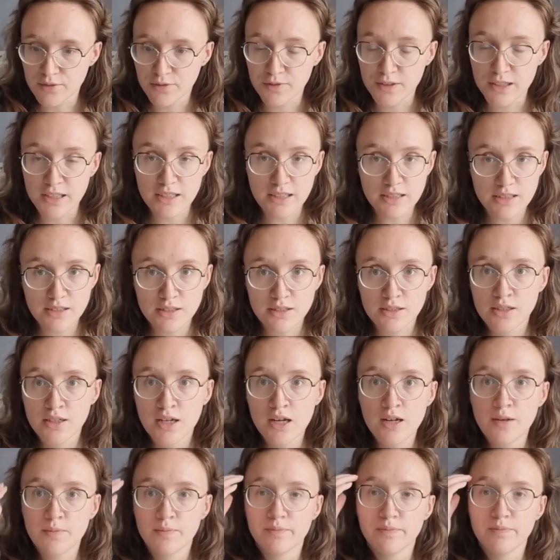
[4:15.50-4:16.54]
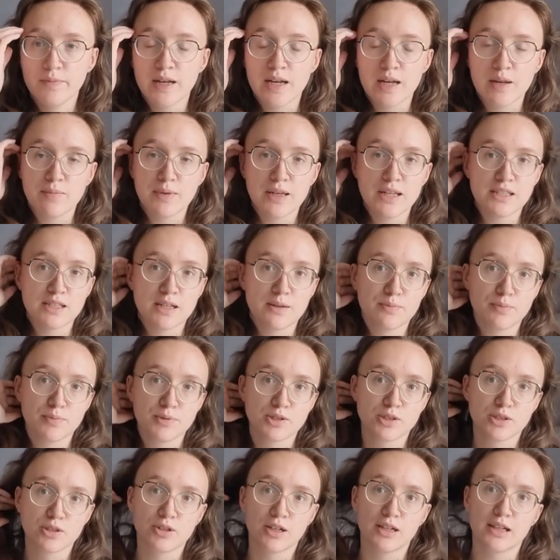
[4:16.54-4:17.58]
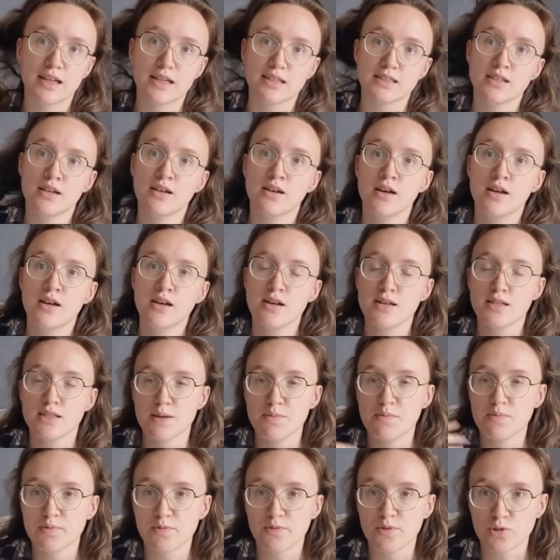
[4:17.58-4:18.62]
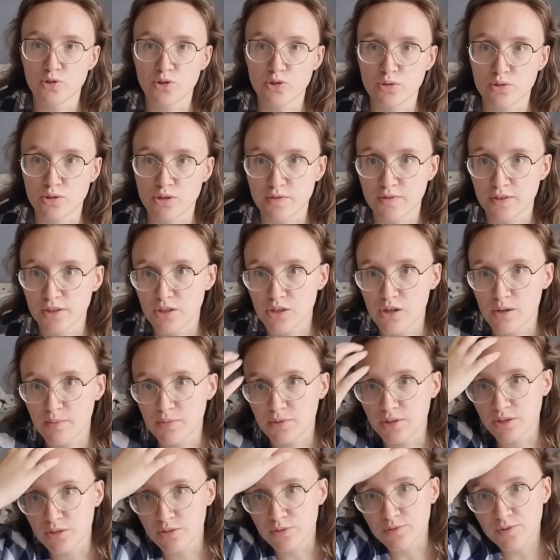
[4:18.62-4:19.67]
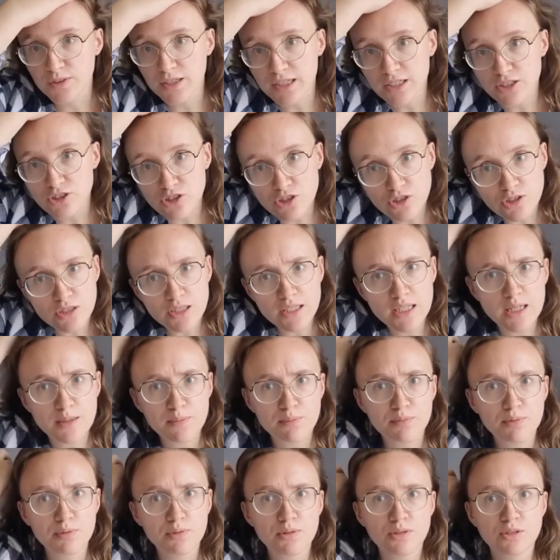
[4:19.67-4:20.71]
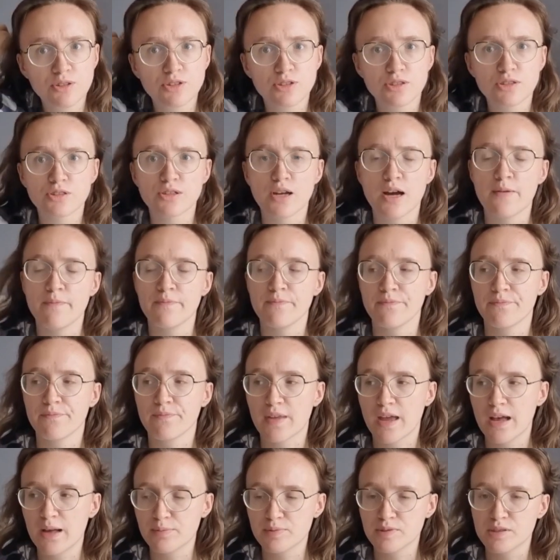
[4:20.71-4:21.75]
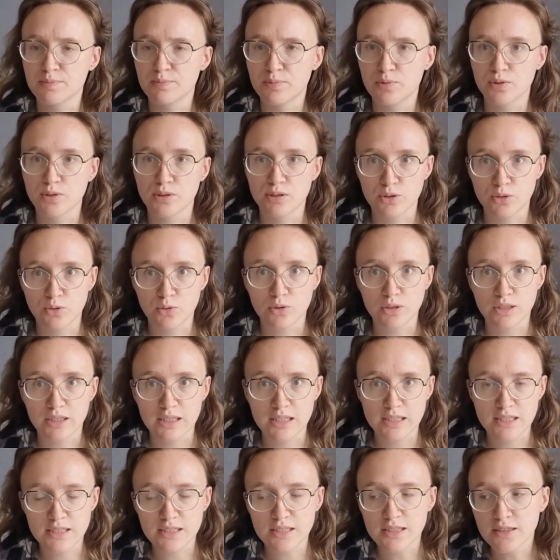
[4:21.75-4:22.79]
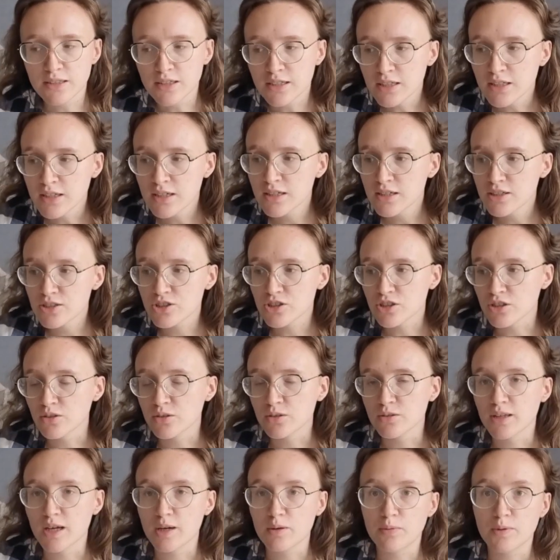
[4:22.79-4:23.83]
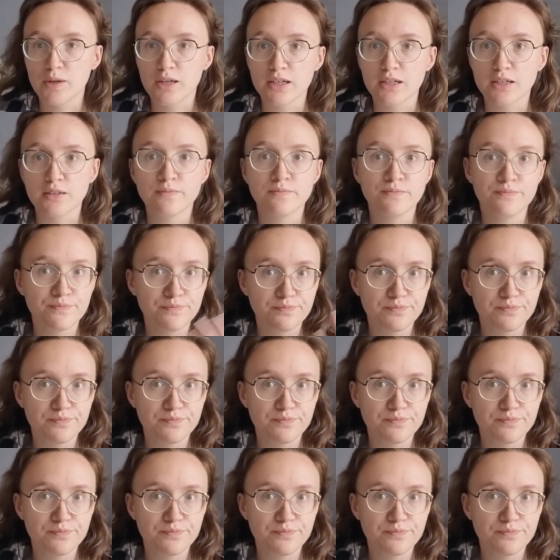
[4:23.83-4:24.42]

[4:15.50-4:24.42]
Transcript: fees. Many meetups collect some sort of a nominal fee just to keep help support the organizer. So that way